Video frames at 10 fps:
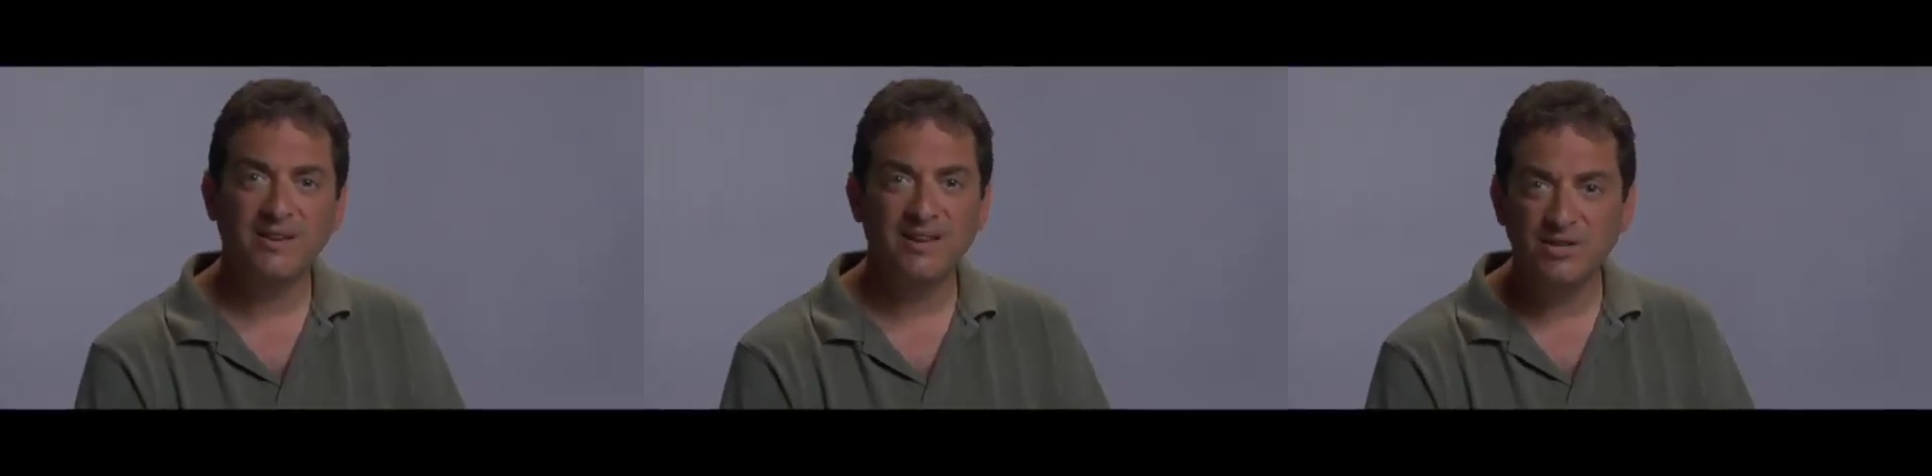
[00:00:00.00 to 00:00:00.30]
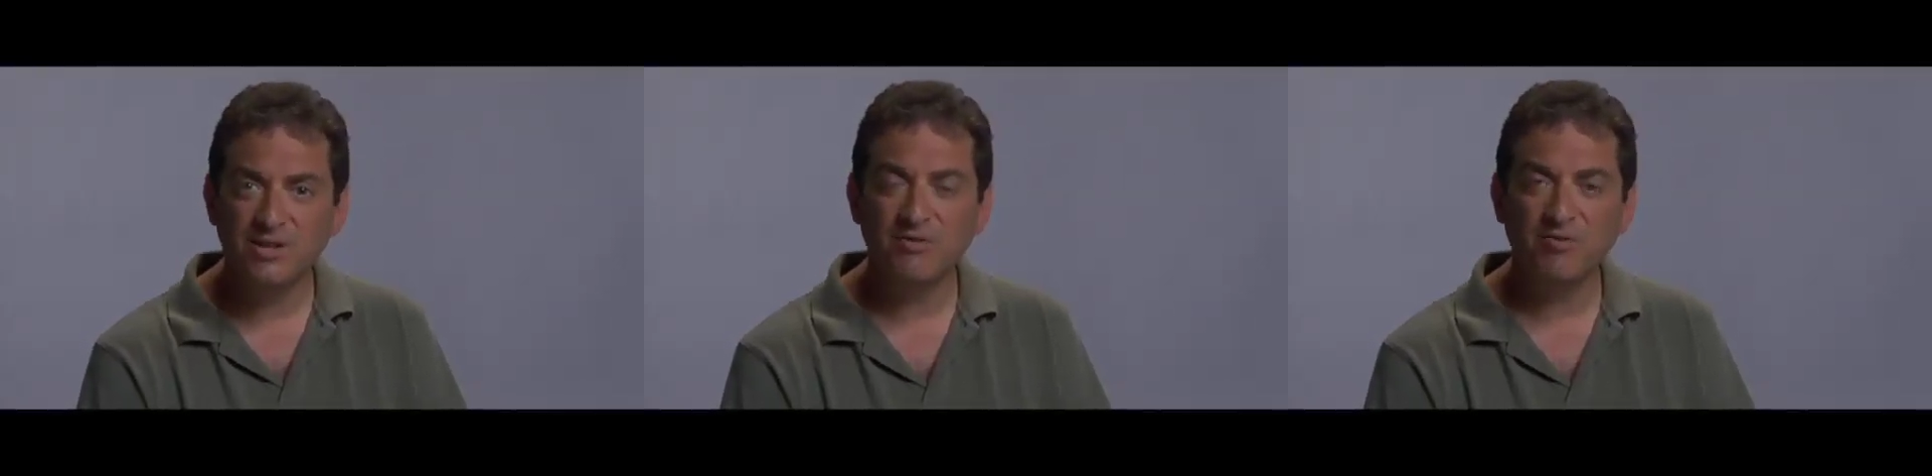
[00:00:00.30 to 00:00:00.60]

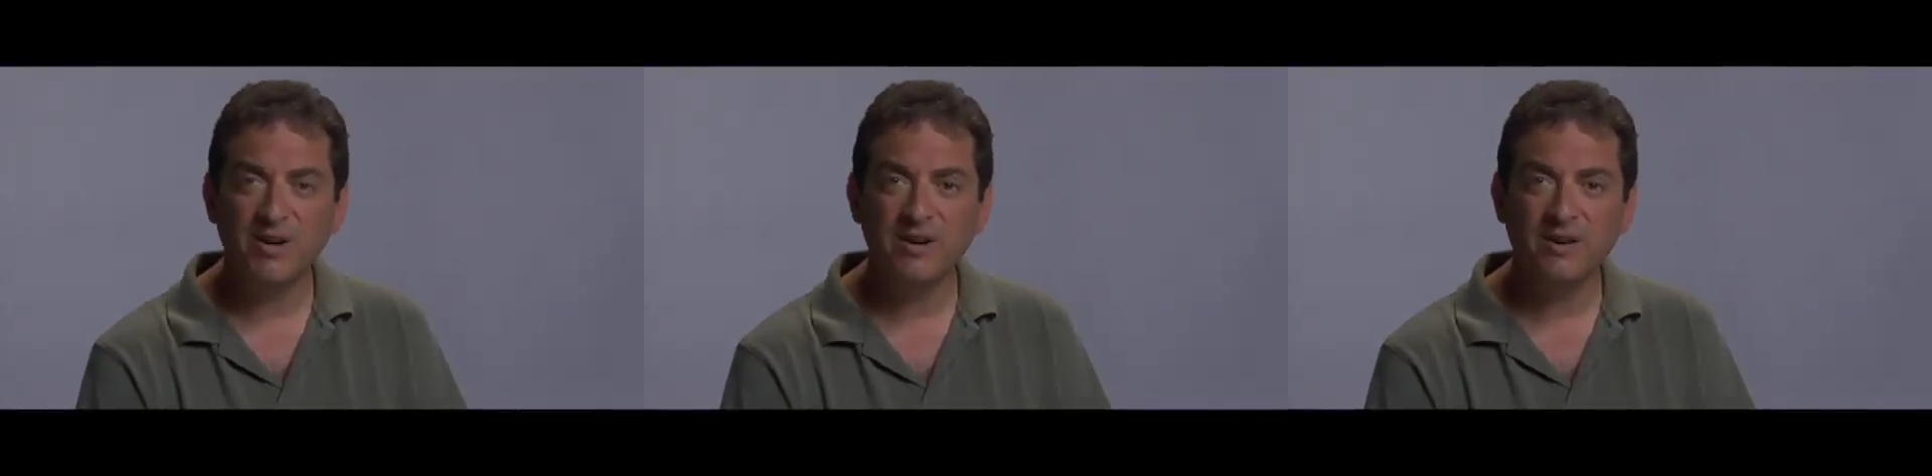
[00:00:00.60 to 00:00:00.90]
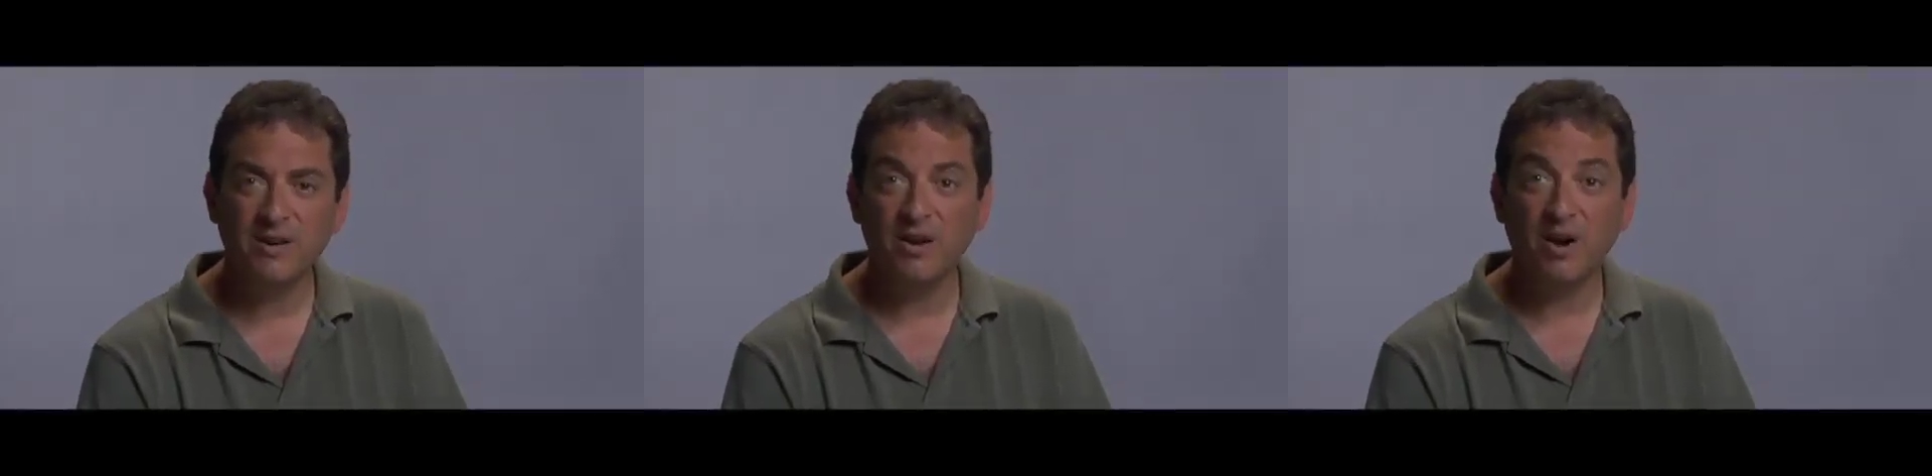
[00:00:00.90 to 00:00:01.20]
easy to
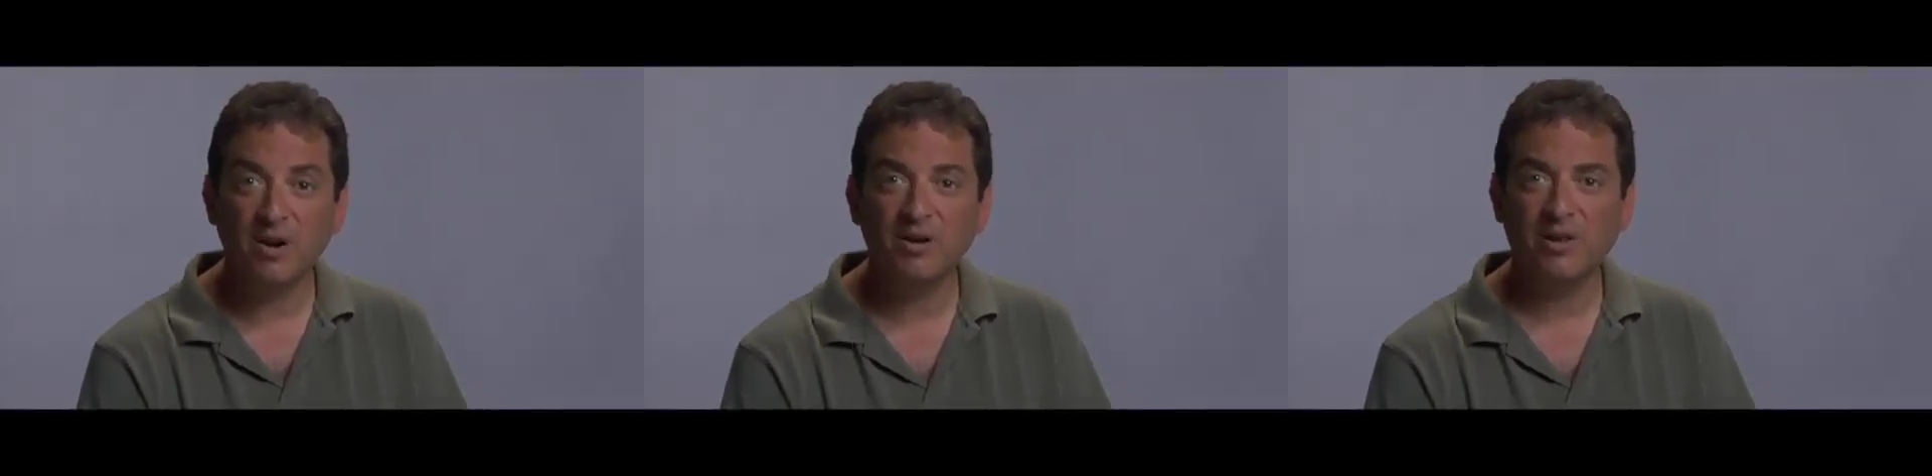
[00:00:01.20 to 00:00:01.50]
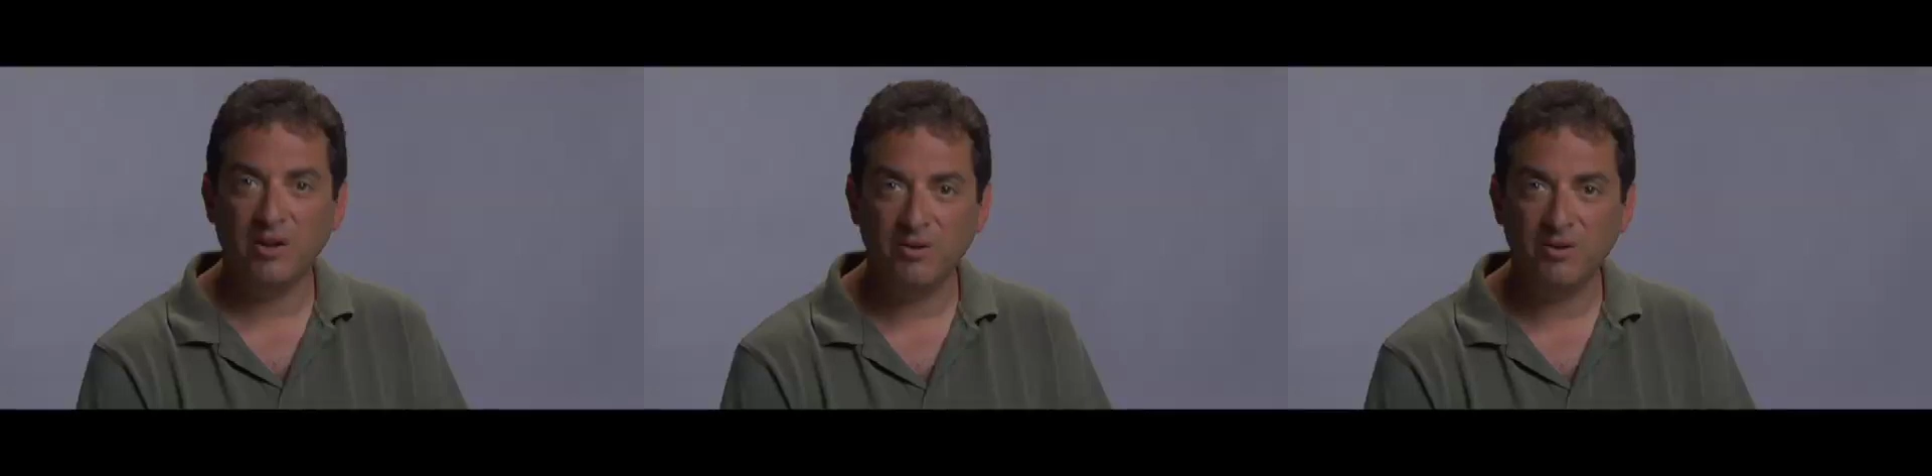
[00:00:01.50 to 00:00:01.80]
read, and
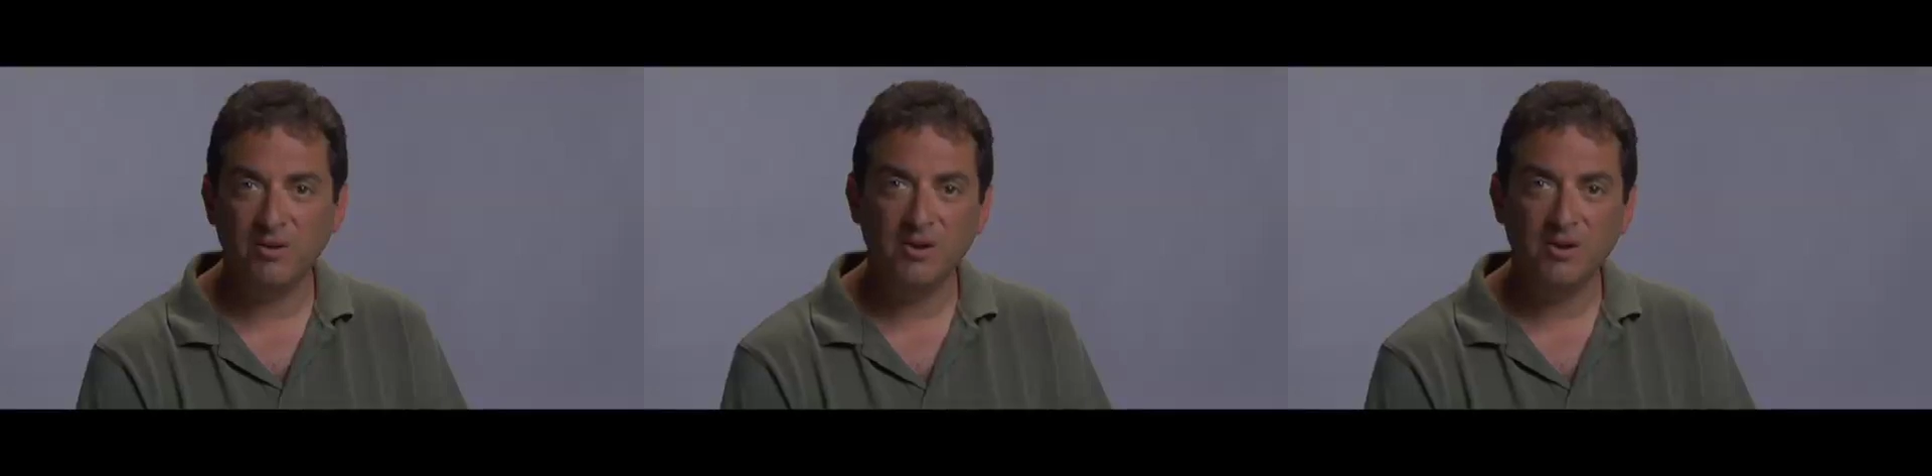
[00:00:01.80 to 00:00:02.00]
uncluttered.